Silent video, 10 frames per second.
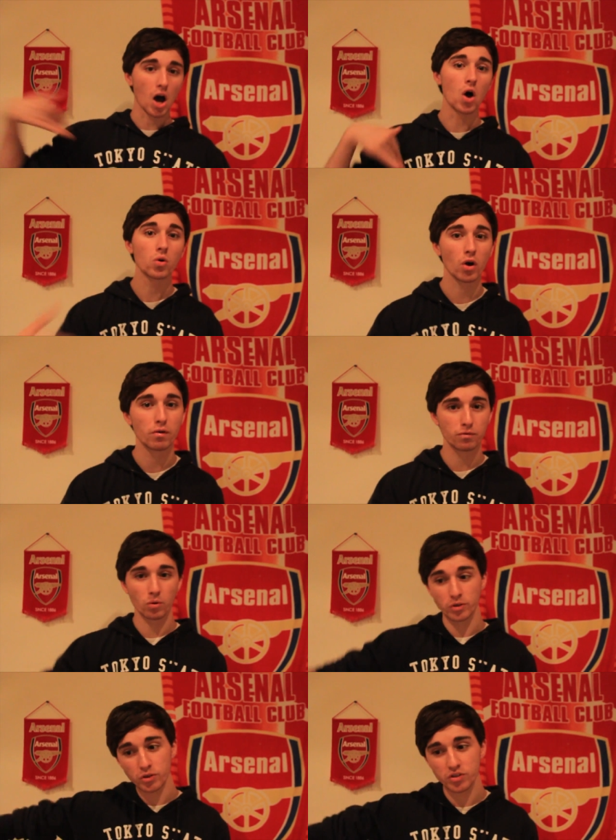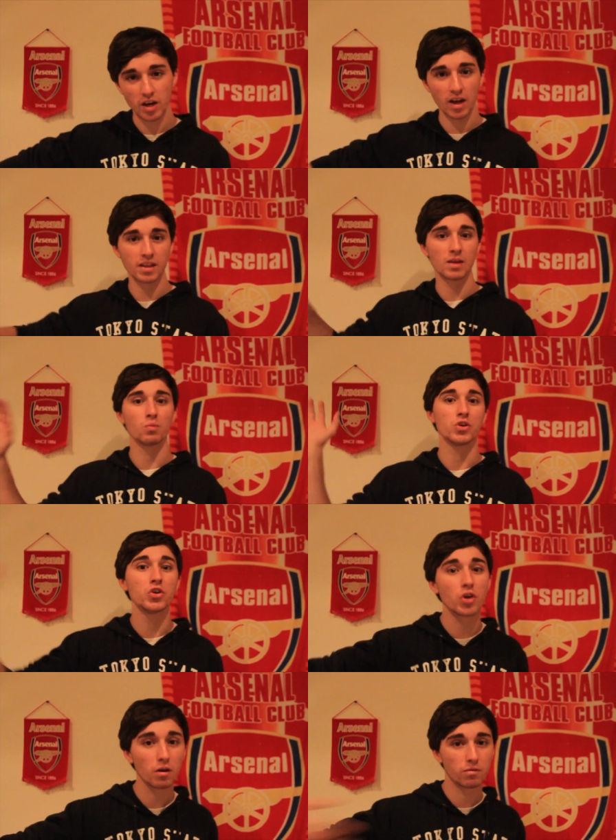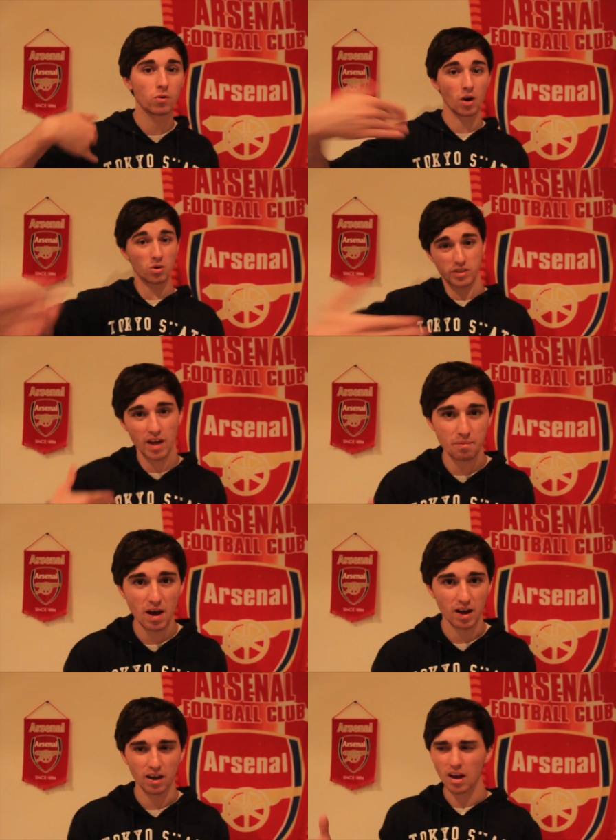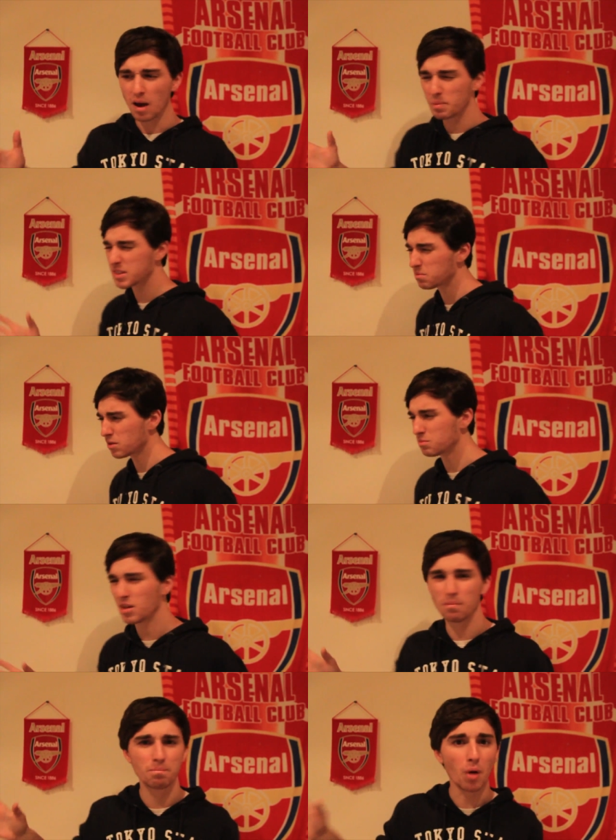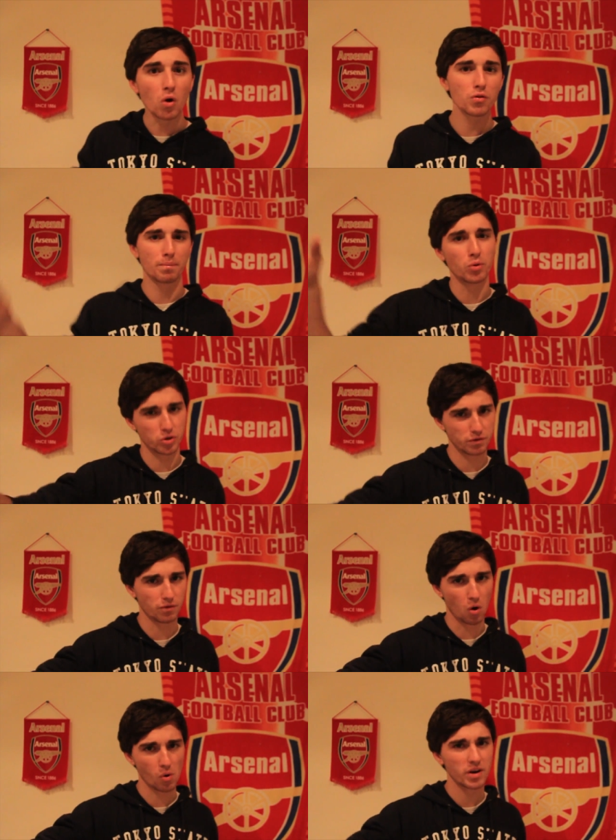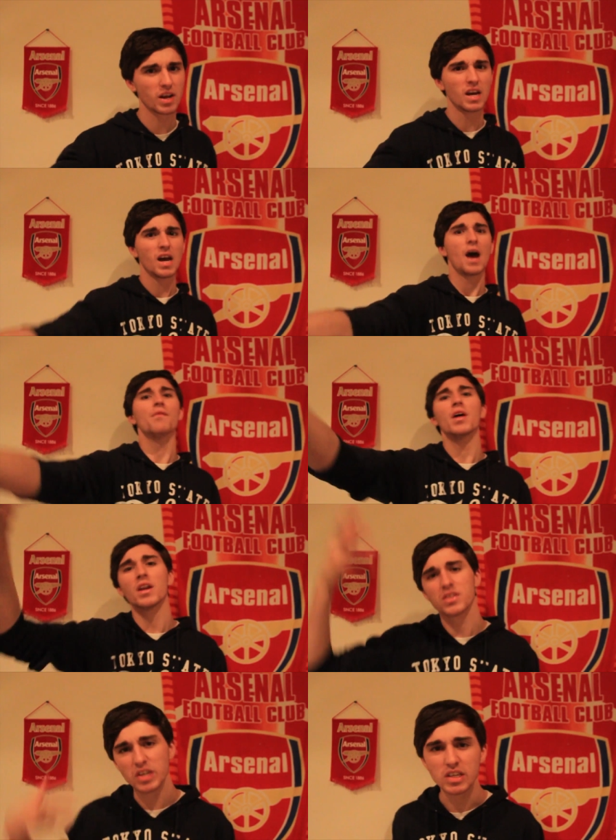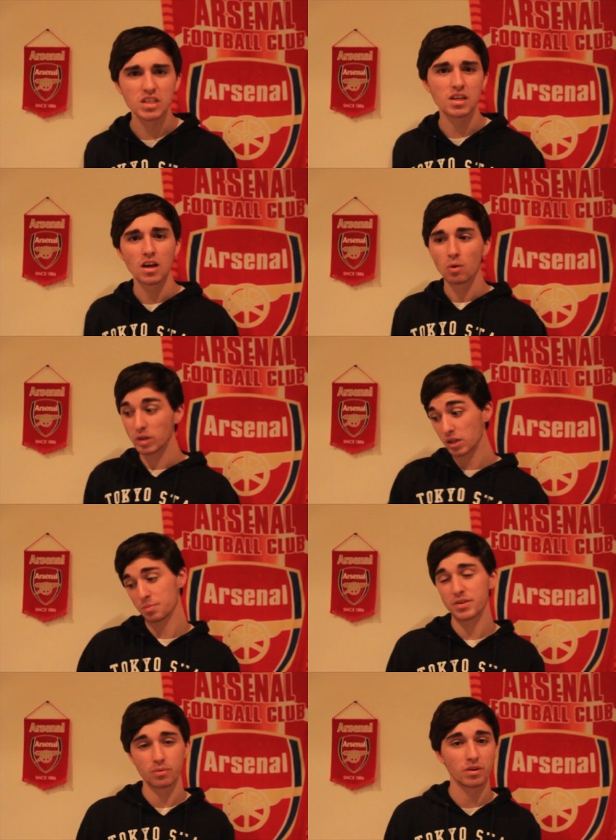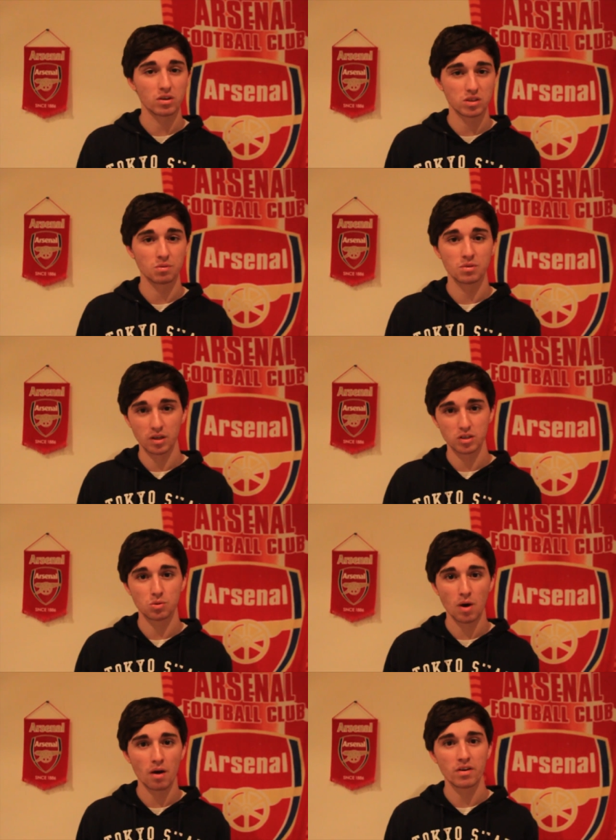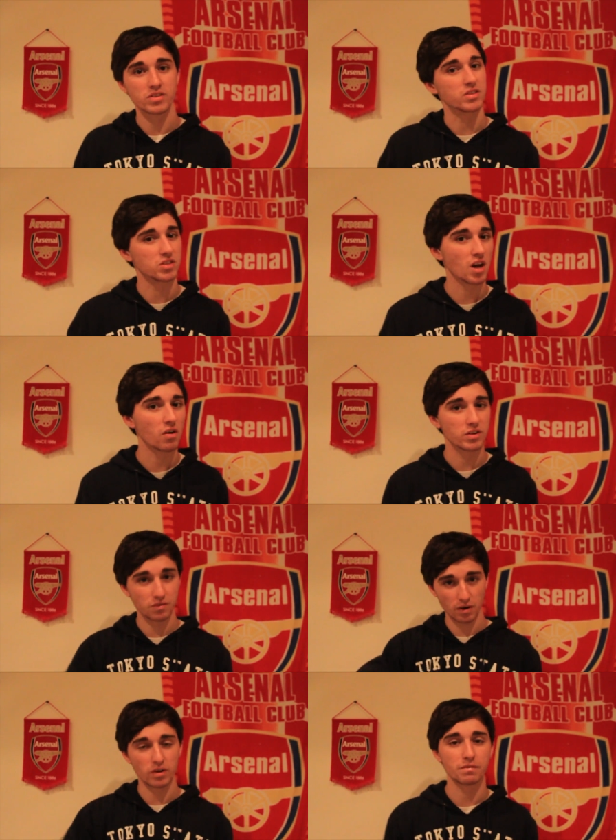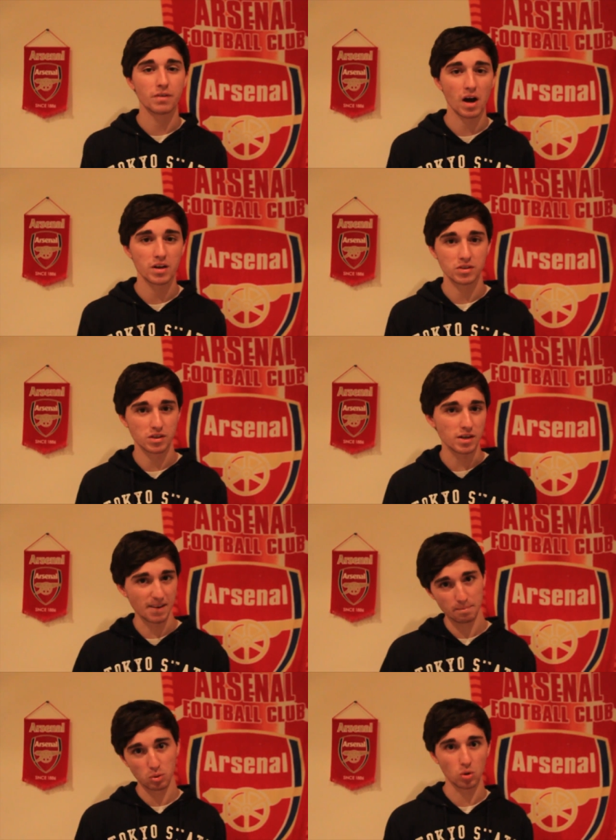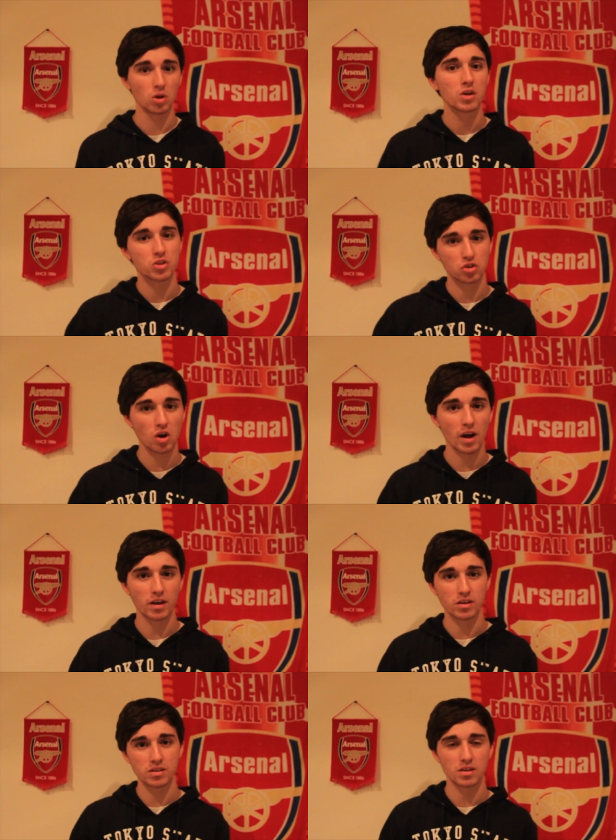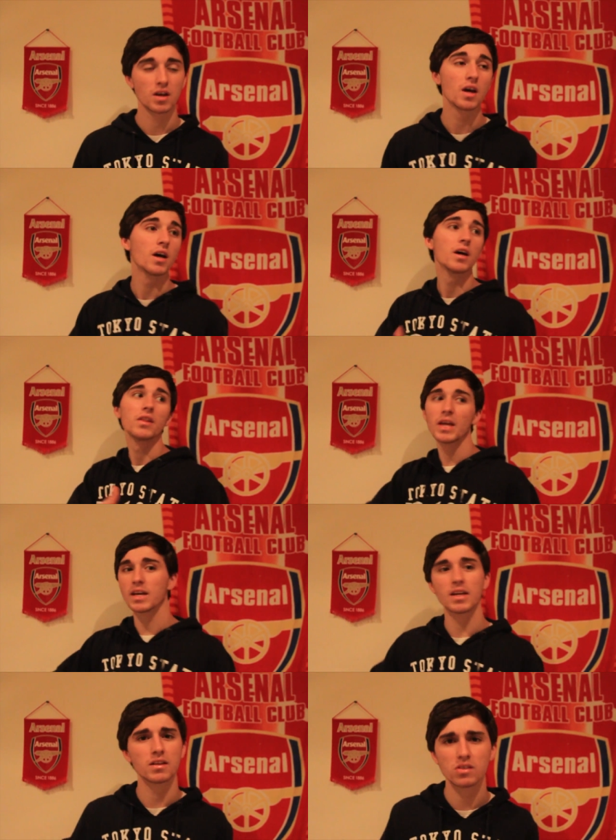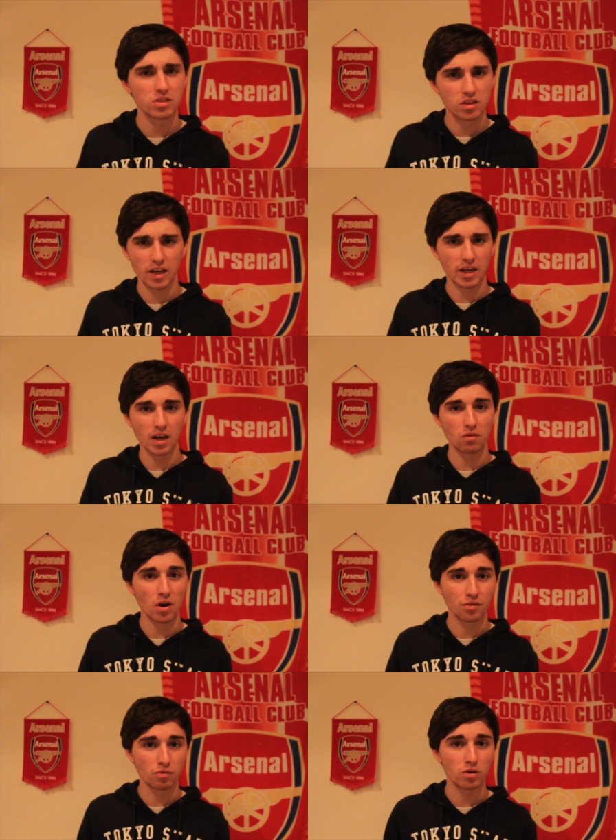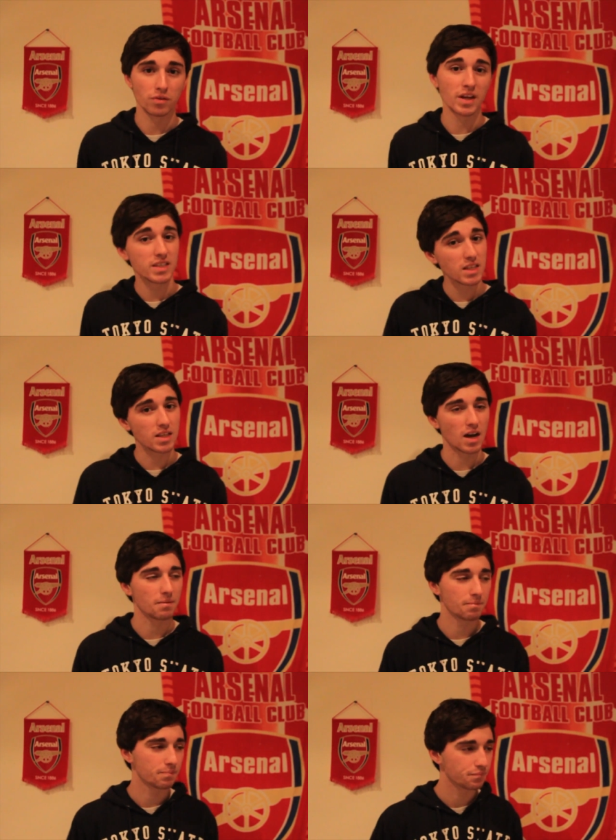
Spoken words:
I'll go forward, you stay, and then when you go forward, I'll stay back. But sometimes they both push forward, and then it's easy, especially when you've got someone like Suarez and Sturridge, very fast, nimble strikers, they can cut right through, and they did that.